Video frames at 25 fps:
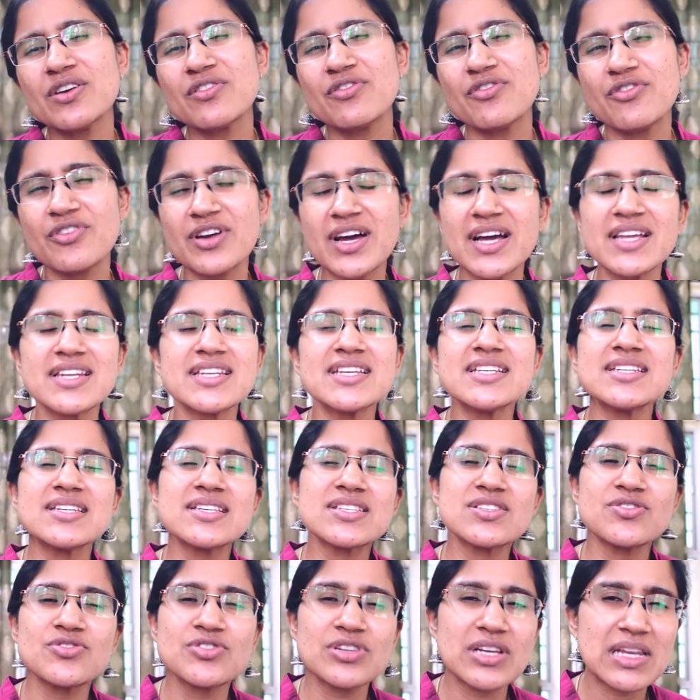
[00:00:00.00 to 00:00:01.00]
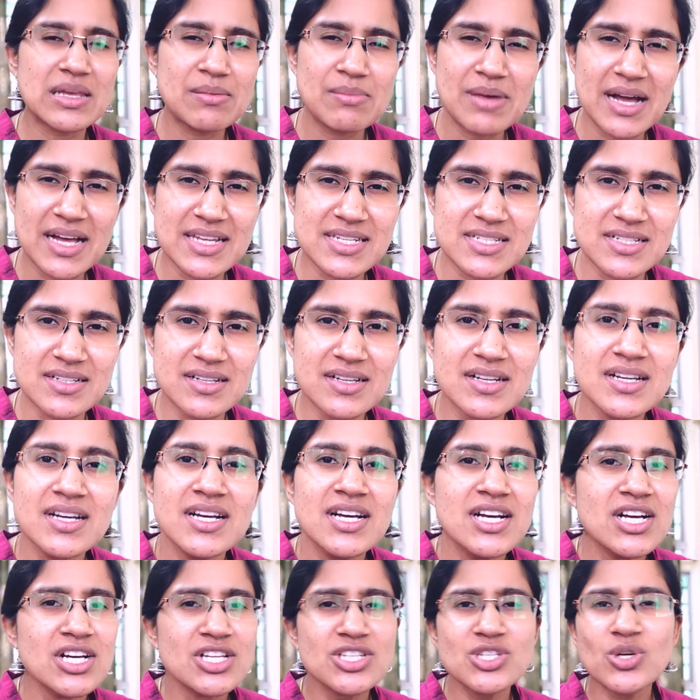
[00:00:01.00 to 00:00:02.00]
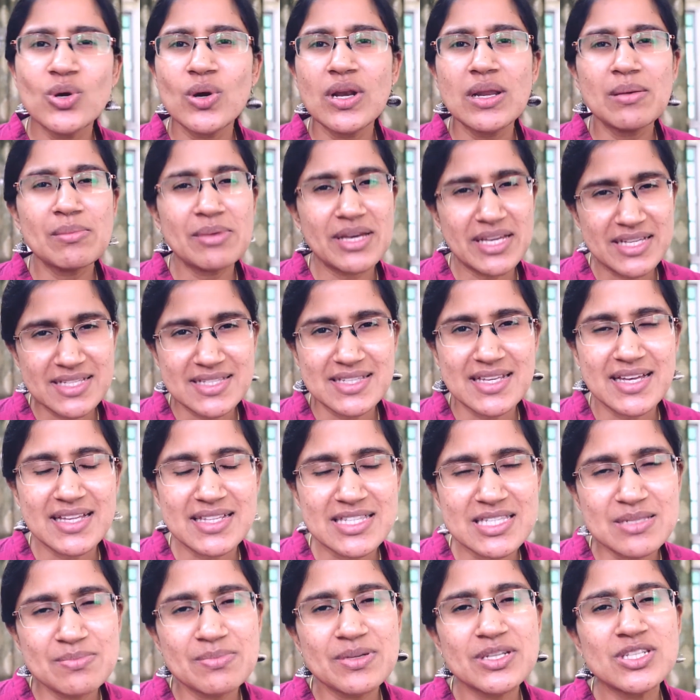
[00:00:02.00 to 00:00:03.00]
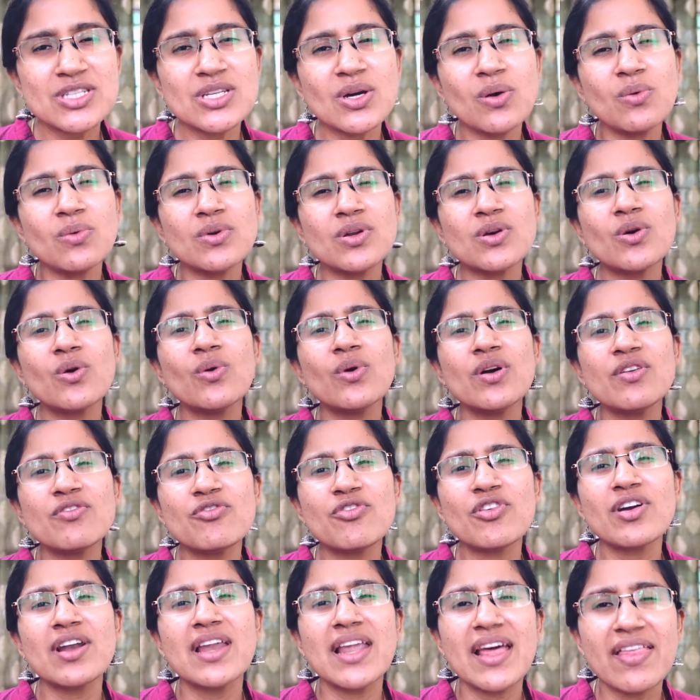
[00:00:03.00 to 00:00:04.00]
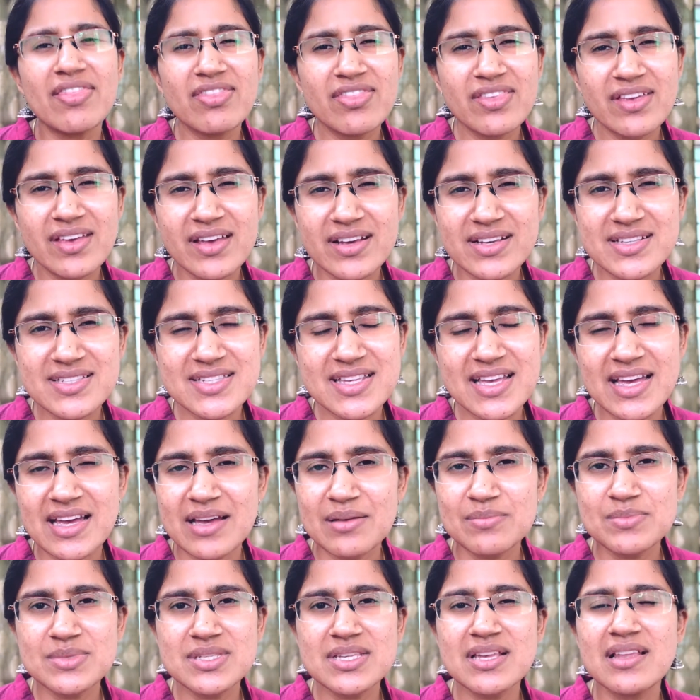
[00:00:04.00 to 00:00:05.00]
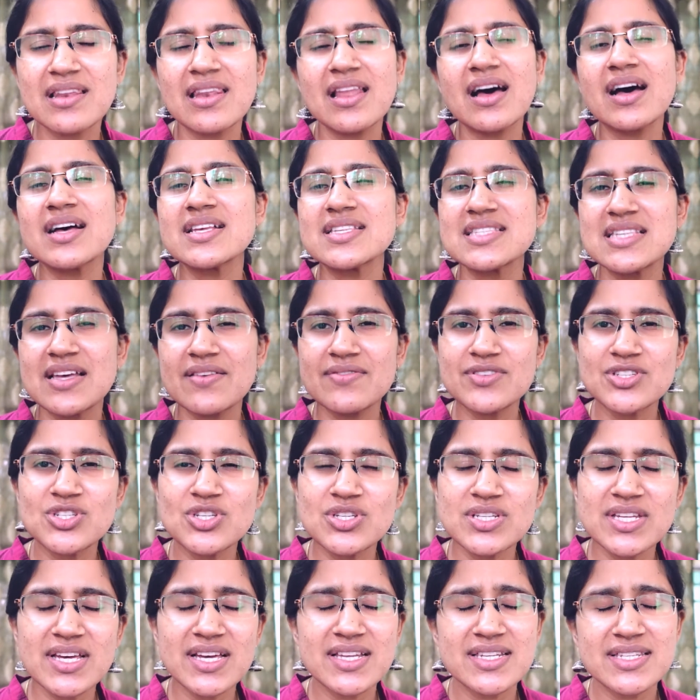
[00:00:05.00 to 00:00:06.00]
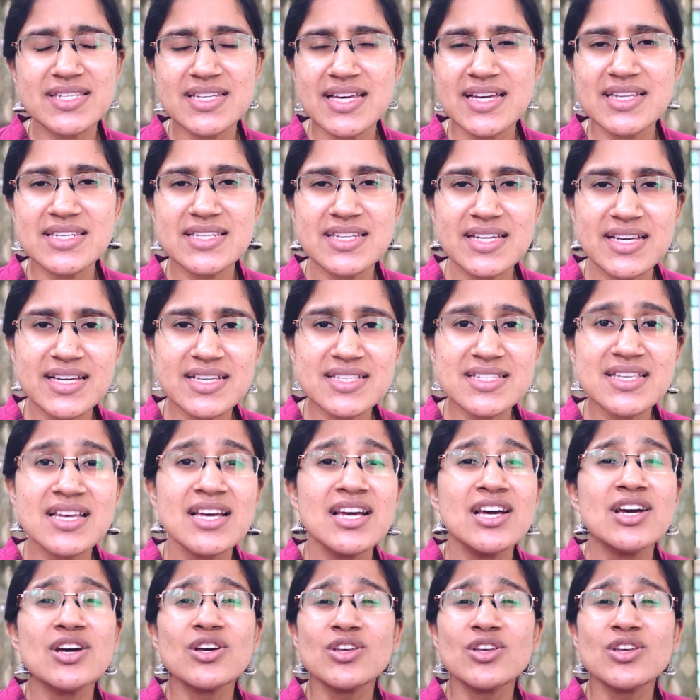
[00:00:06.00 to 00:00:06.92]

friend, it doesn't really matter. Totally makes sense. But don't go in for lengthy exams last 7 to 10 days.